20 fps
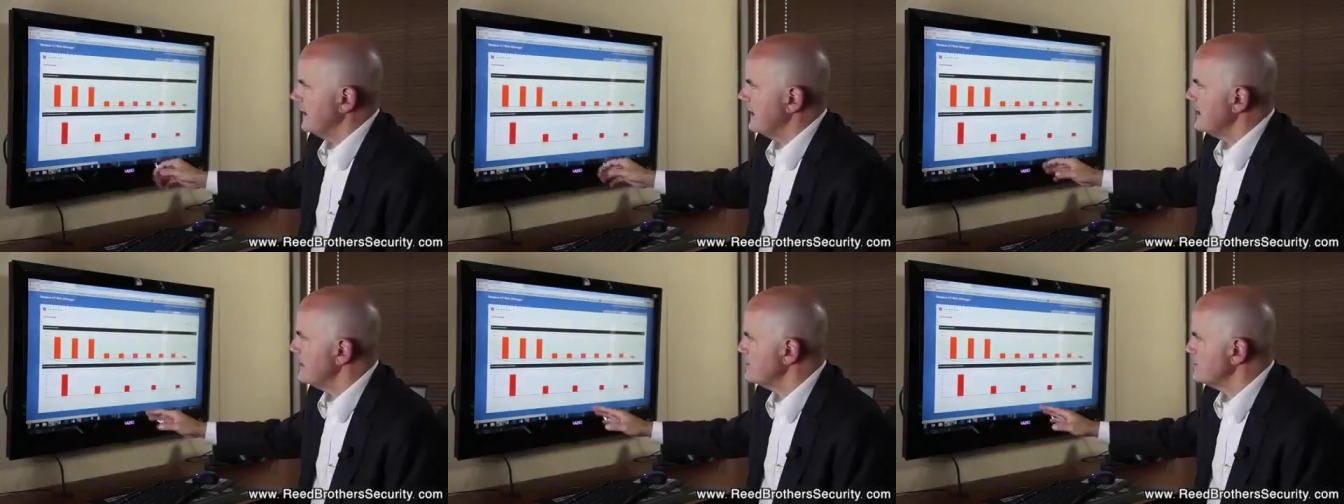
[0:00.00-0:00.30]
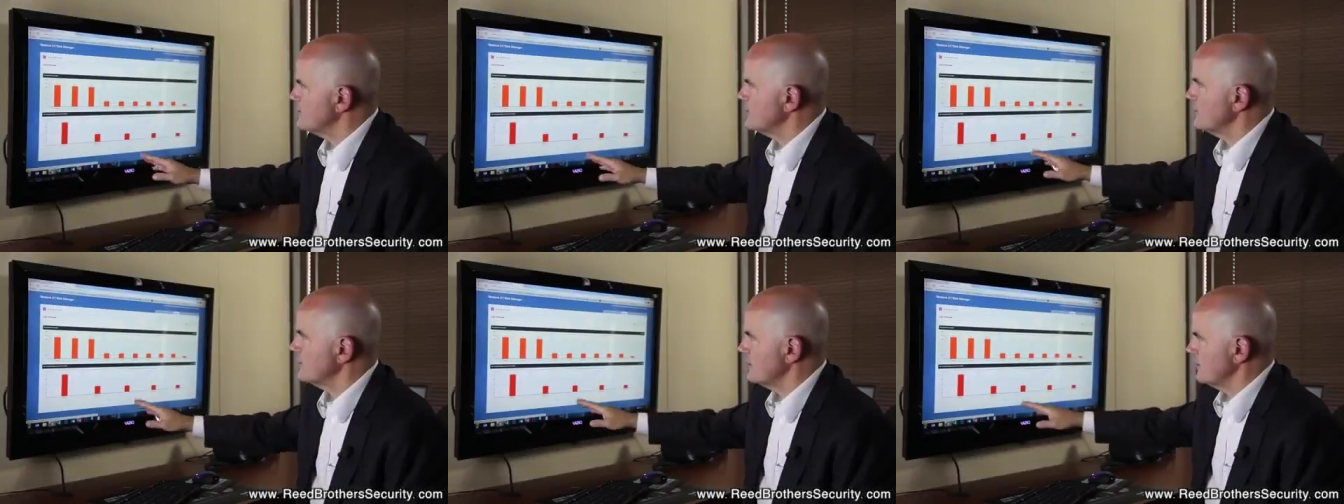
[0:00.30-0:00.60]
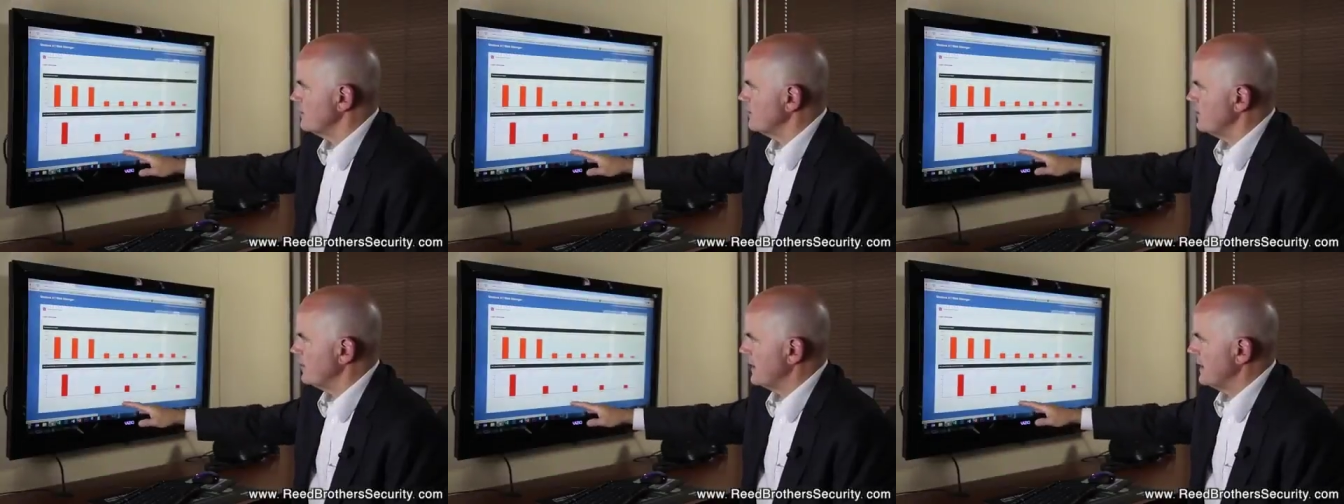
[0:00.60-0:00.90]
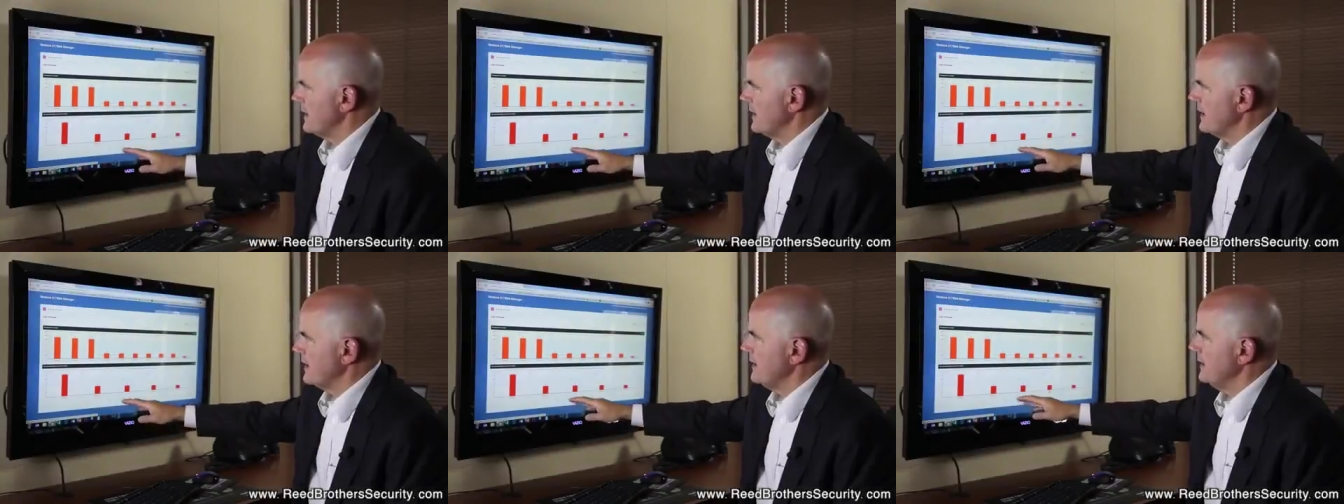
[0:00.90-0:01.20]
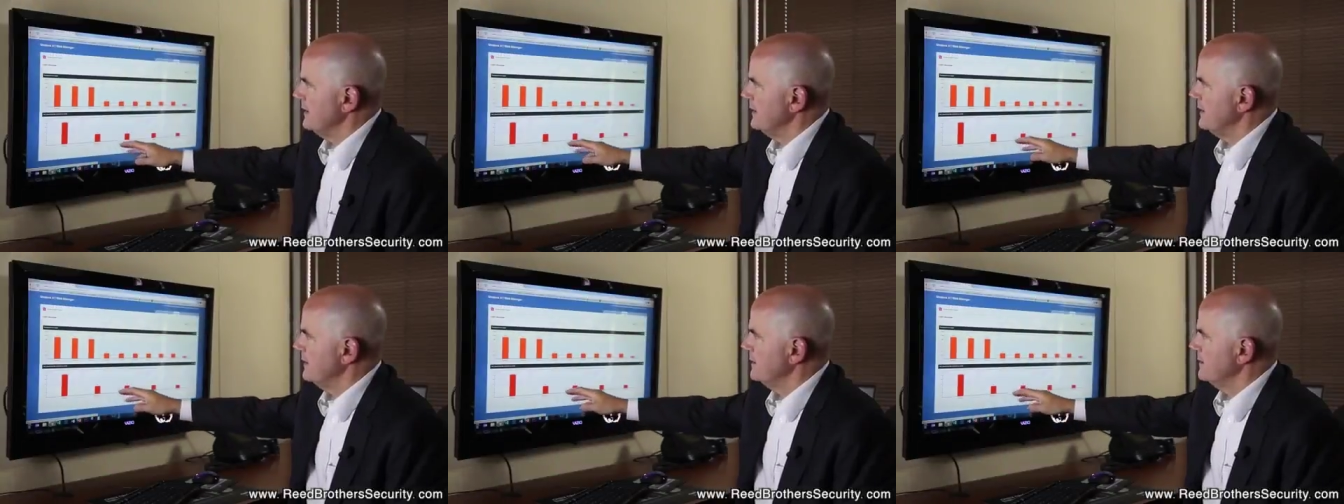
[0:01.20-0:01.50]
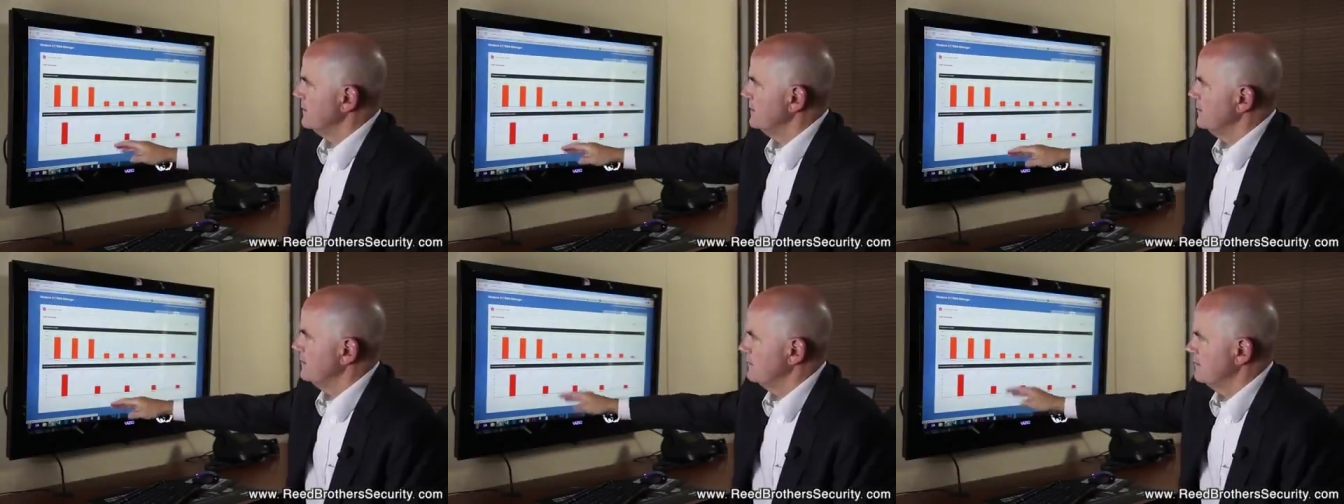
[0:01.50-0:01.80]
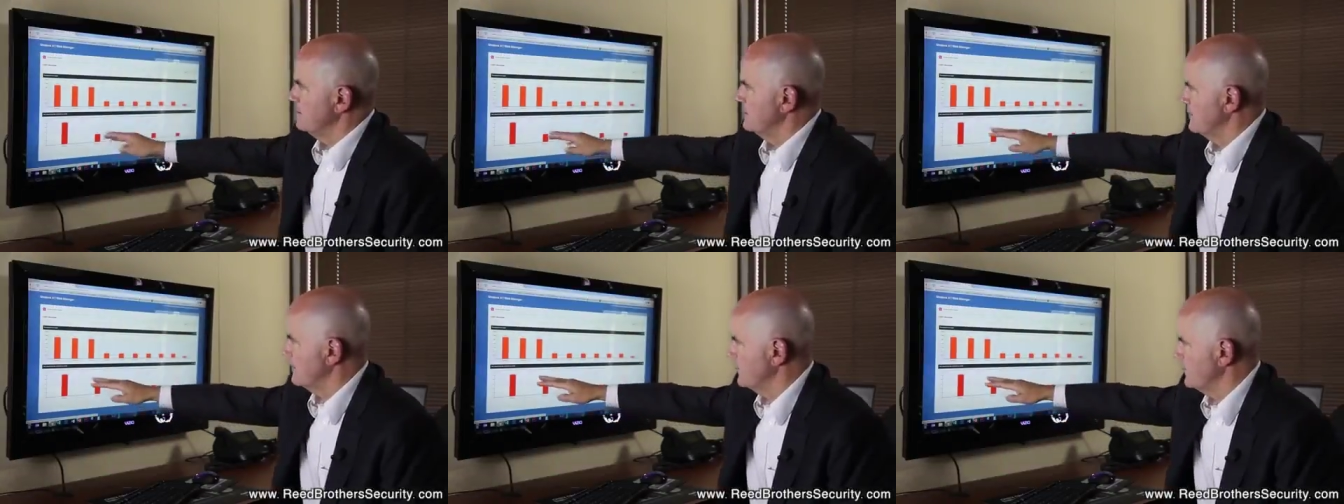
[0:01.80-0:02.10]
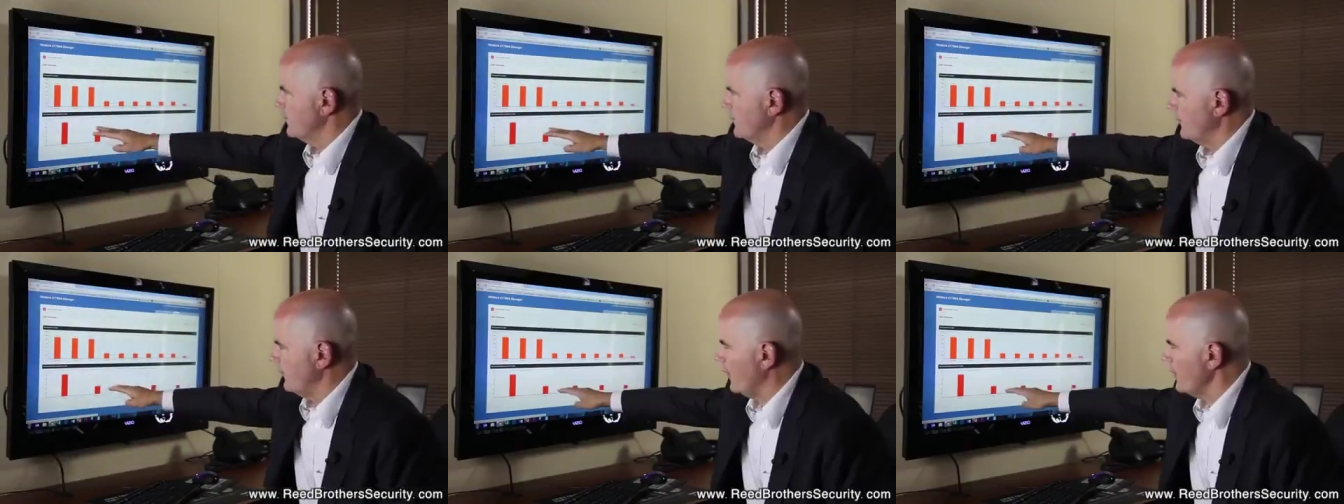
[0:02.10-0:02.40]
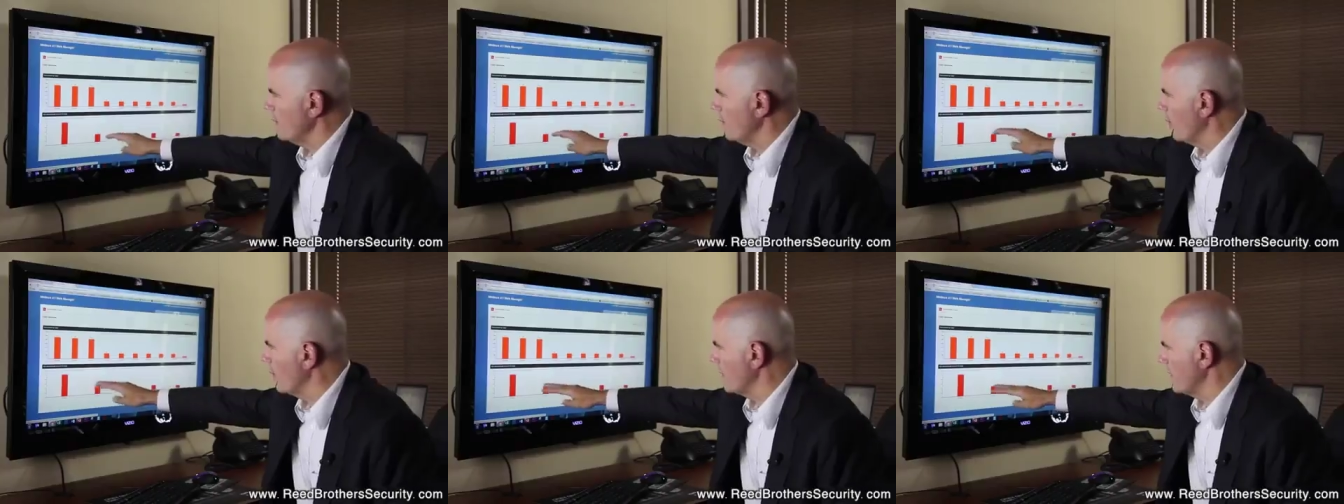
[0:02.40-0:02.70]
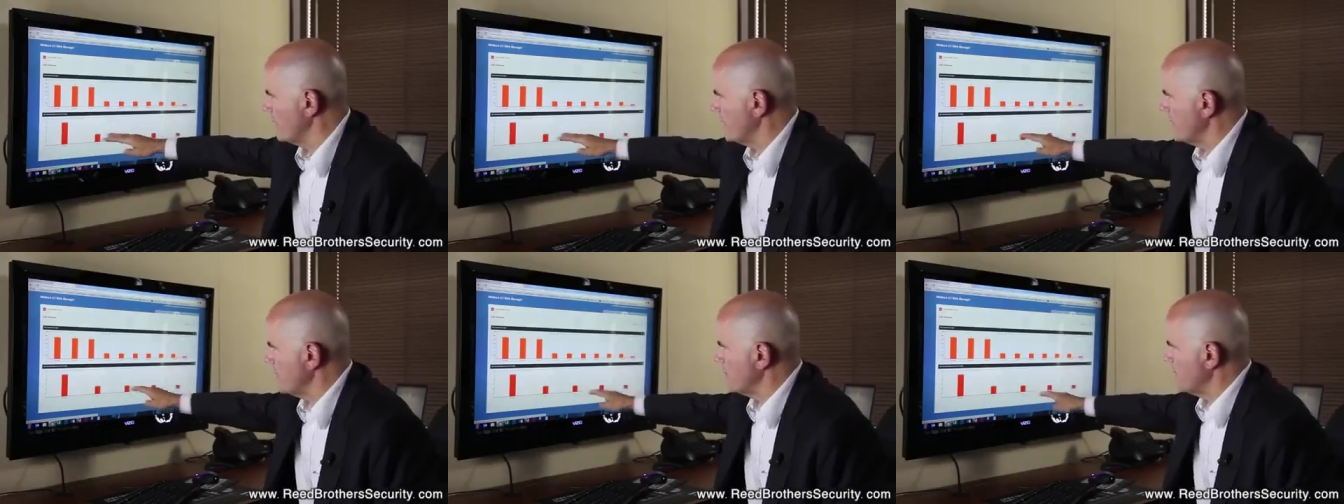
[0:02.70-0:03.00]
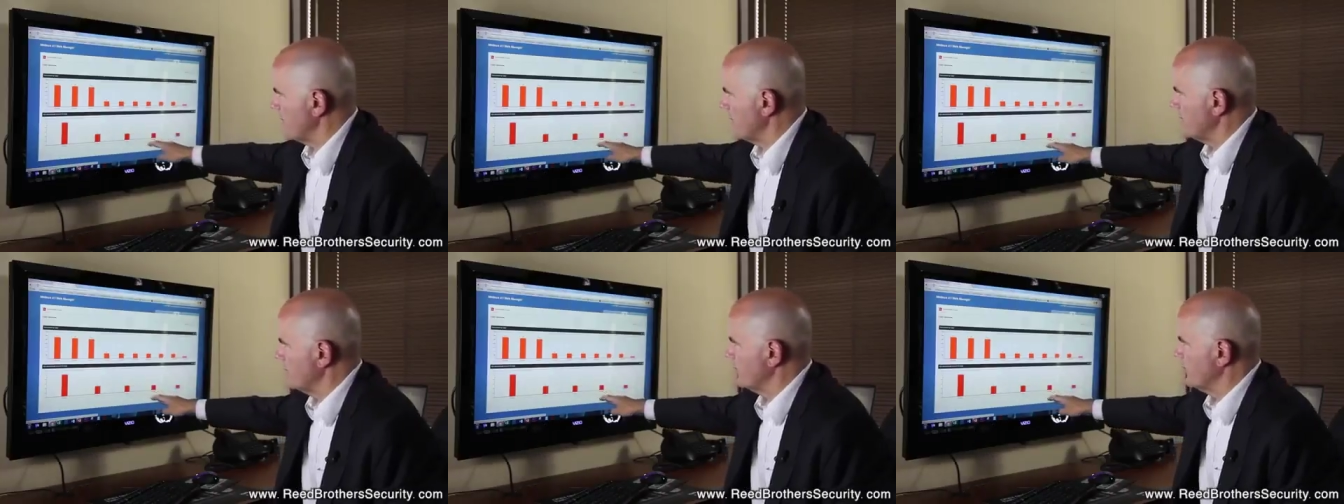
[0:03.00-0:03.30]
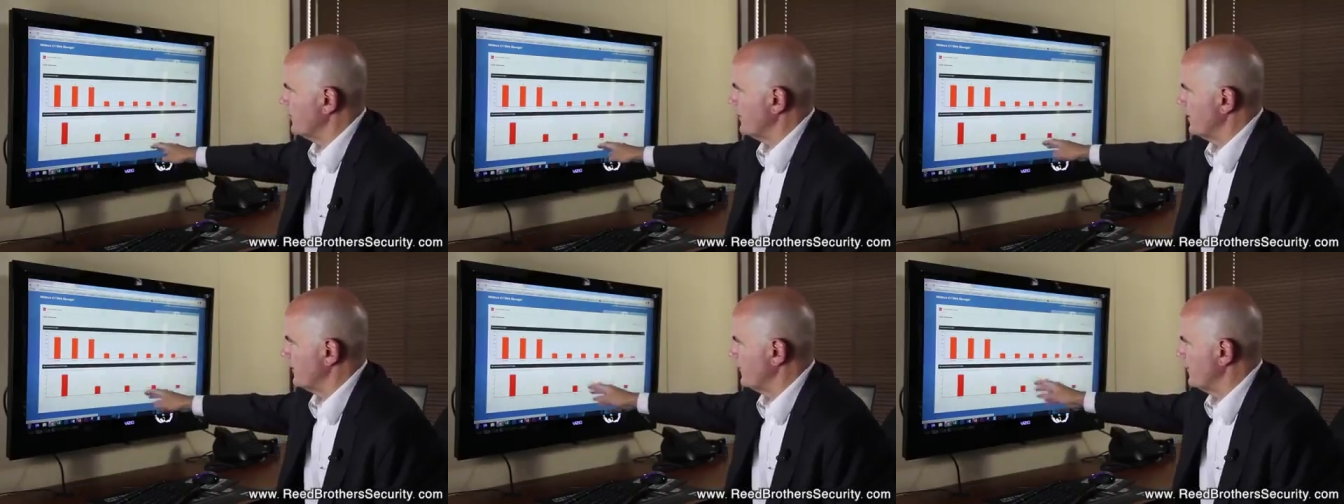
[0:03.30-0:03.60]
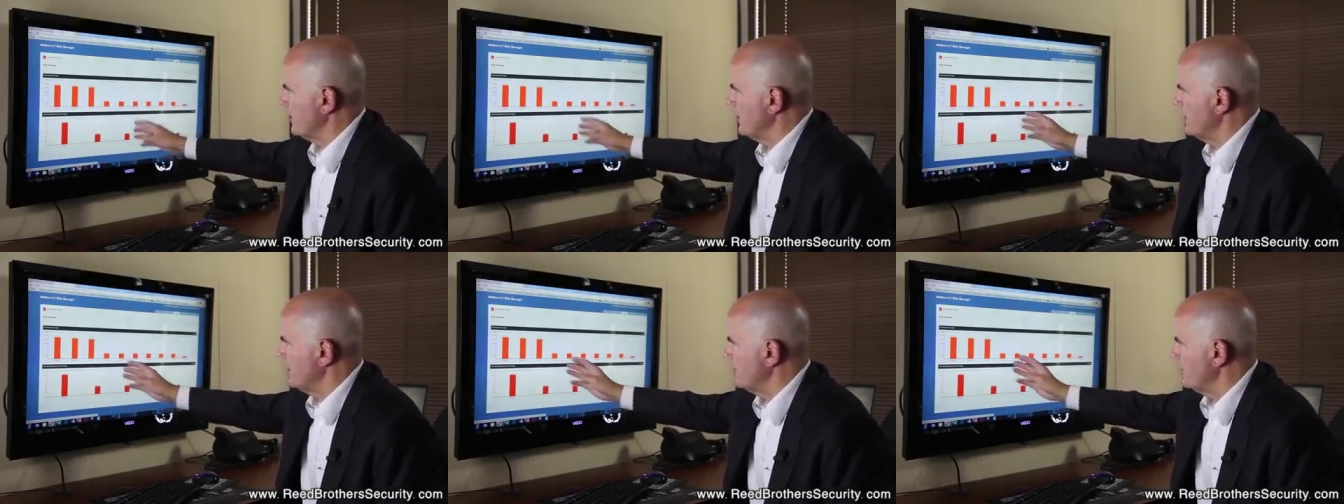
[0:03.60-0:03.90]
he shouldn't be far more than anybody else is.